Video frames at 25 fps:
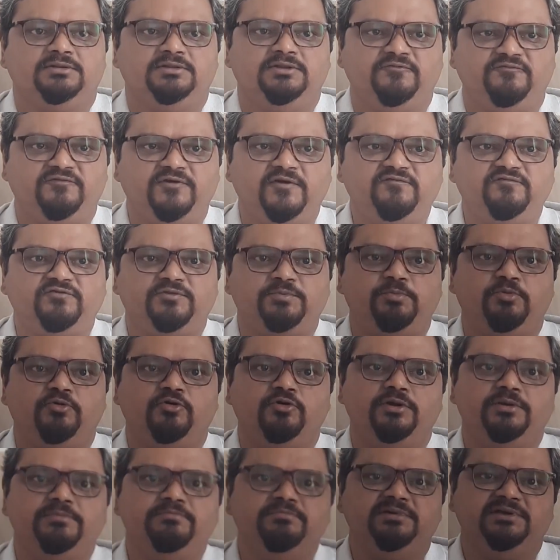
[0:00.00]
The fifth
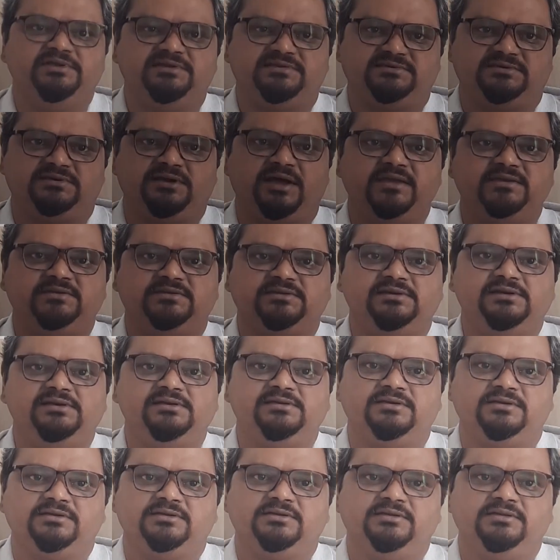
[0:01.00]
poem is
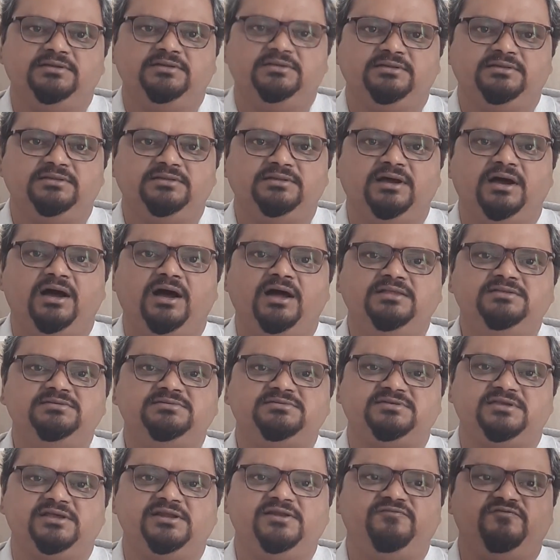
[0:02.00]
titled The
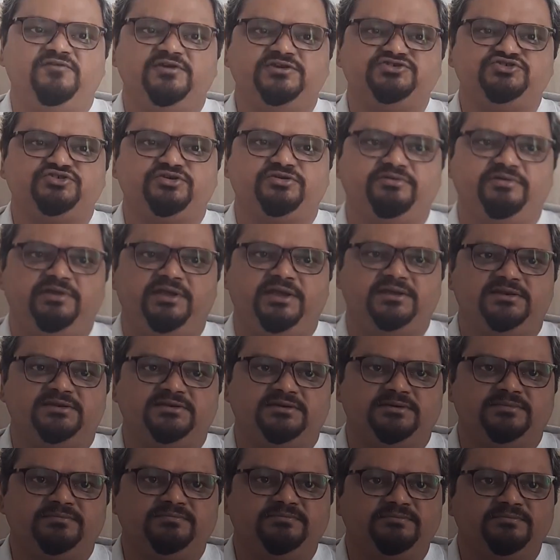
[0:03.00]
Unselfish
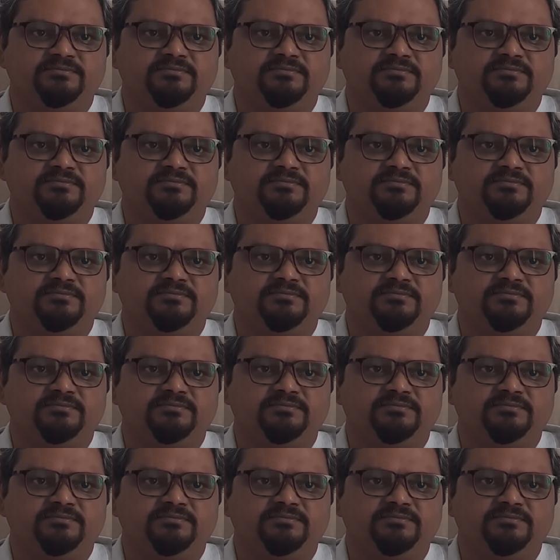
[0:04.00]
Creator.